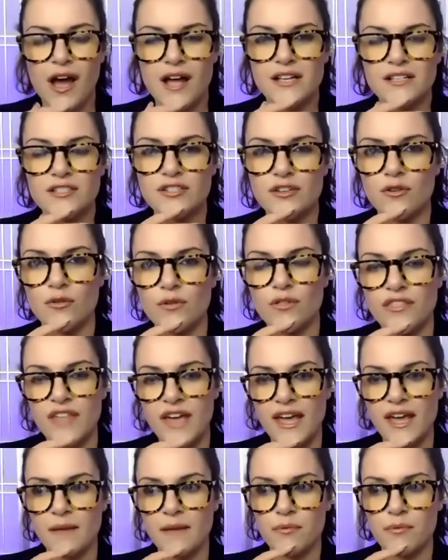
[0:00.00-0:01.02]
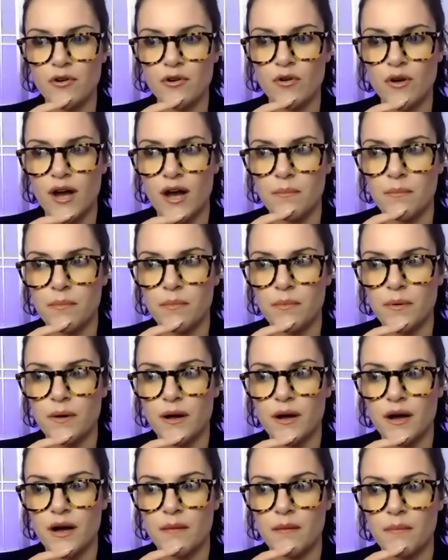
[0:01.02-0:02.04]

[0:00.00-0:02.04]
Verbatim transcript: So they broke up uh,